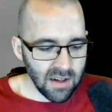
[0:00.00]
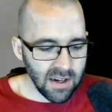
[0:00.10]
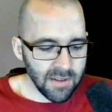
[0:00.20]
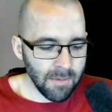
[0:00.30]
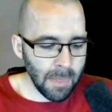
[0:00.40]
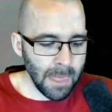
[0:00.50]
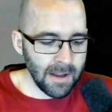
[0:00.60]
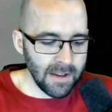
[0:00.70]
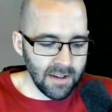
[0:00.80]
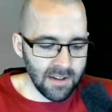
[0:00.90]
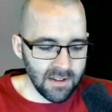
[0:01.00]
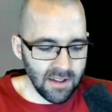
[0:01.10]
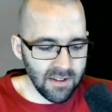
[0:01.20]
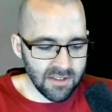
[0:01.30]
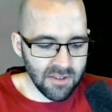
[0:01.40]
All right,
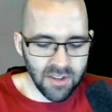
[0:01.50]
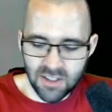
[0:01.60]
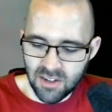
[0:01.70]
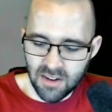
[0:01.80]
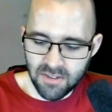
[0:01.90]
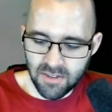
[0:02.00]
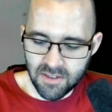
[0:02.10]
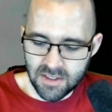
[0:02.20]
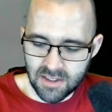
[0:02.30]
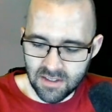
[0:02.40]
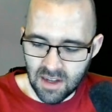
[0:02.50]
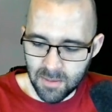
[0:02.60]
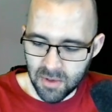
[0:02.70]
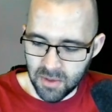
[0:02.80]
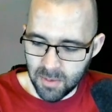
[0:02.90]
and let's finish off this
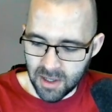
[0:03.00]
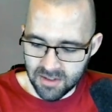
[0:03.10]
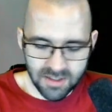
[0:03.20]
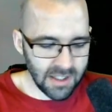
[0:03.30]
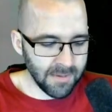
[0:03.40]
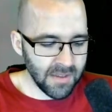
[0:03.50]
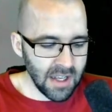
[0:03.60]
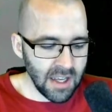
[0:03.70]
example with part C.